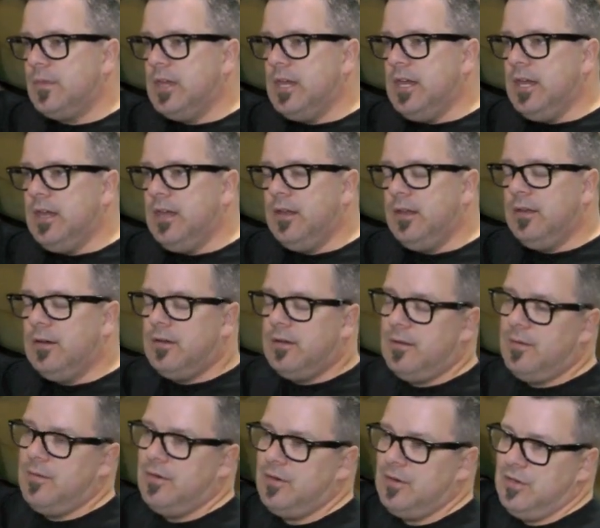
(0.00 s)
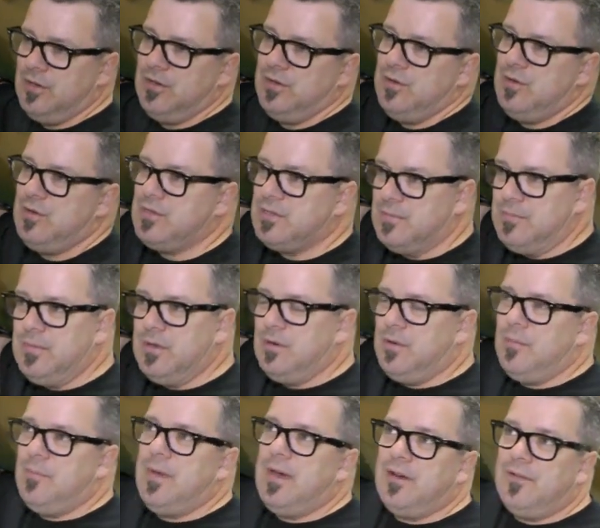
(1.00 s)
and use the
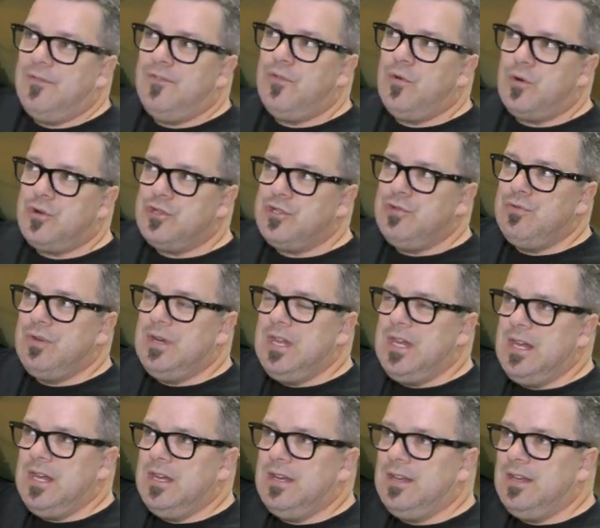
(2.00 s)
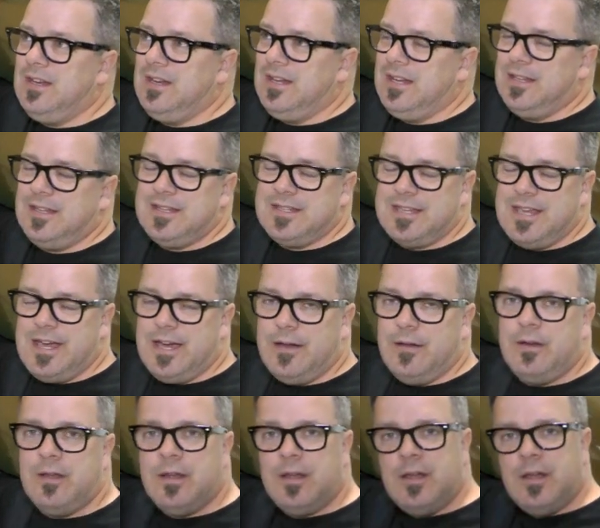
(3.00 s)
minimal amount of force you need to get these
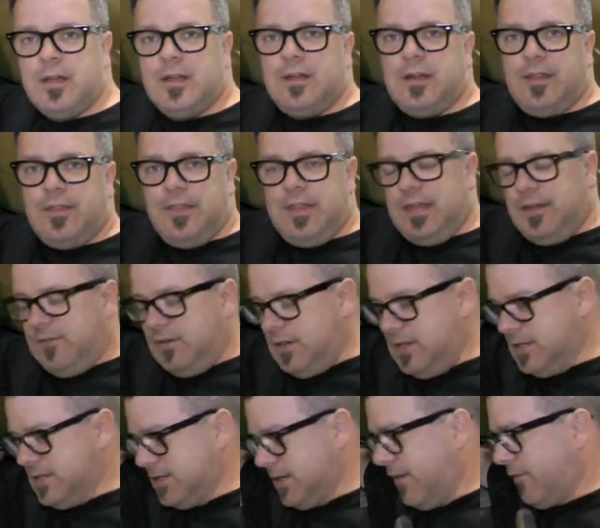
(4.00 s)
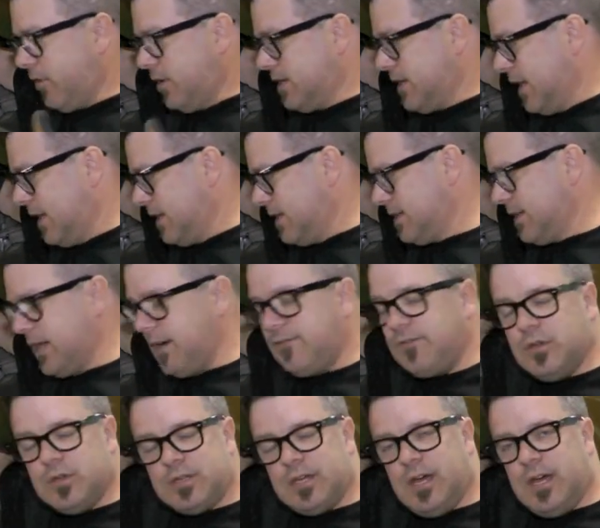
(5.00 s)
out. Now the thing of it is, is I've already taken these out a
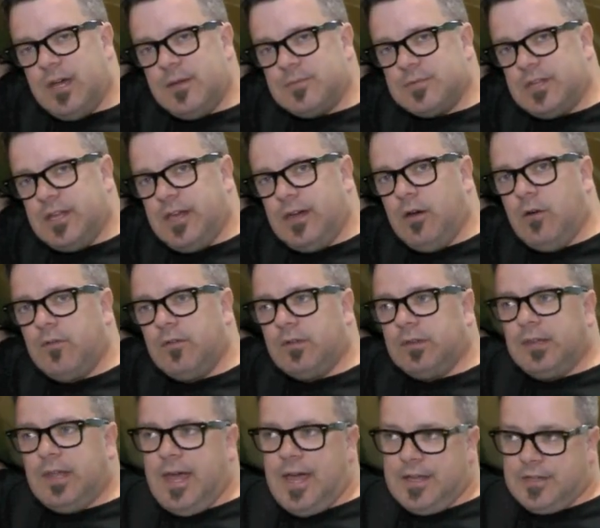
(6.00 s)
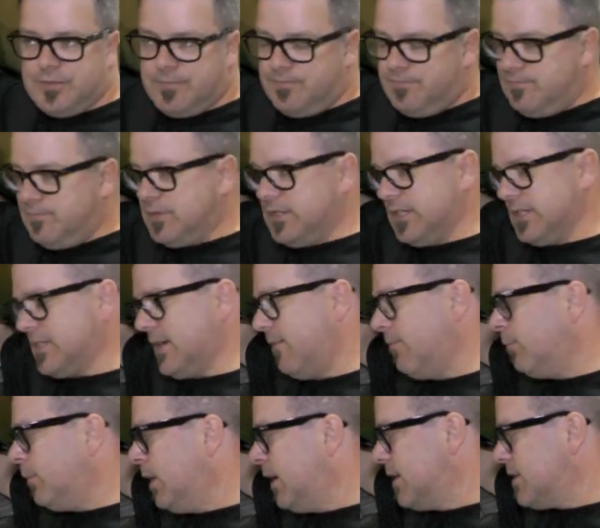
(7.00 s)
few times now over the last six,
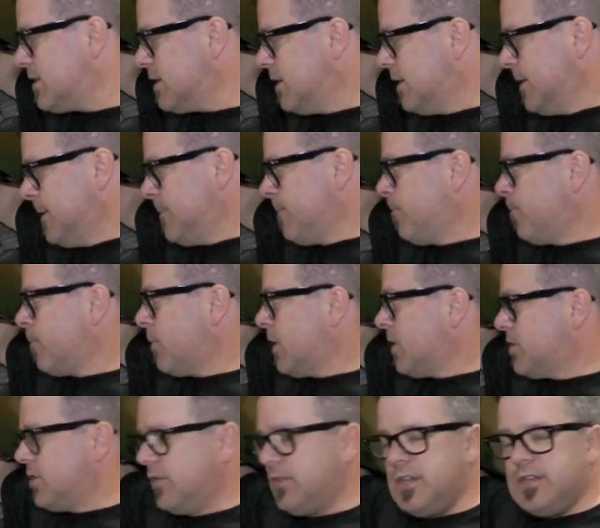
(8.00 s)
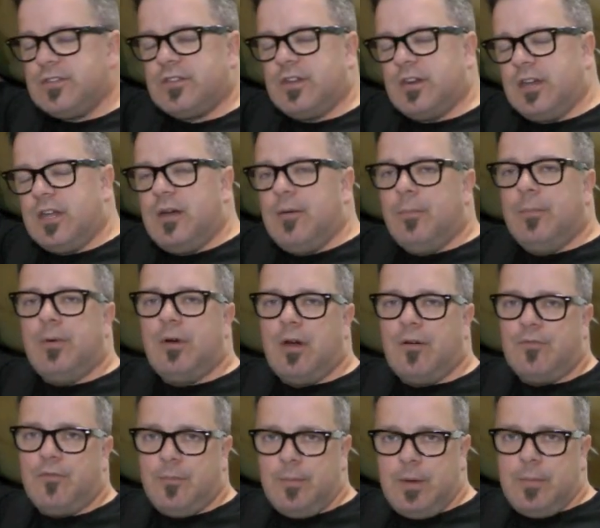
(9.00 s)
seven months. So these are going to come
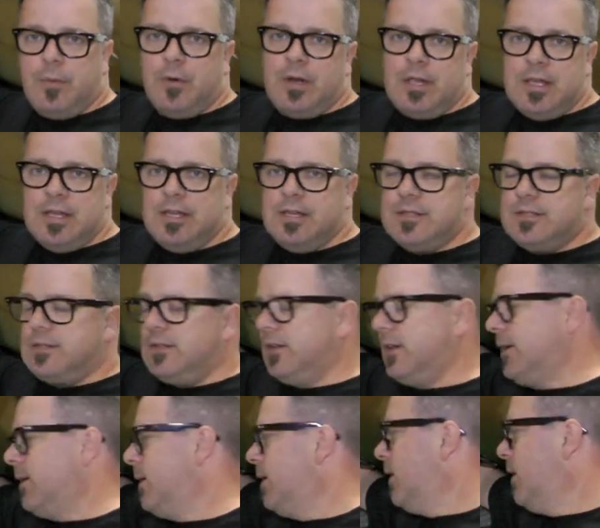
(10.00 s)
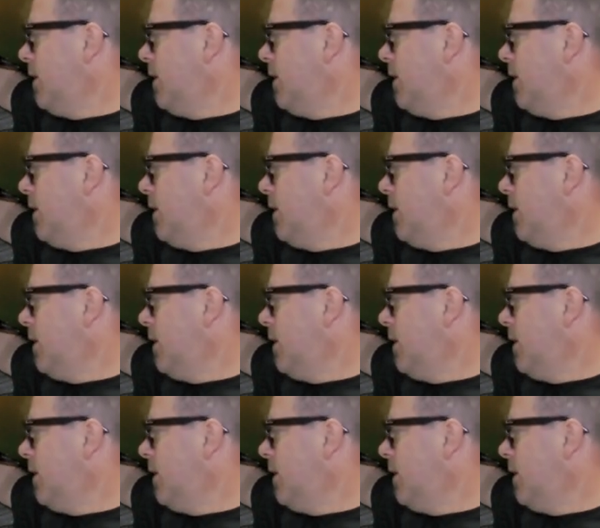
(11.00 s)
apart for me pretty easily.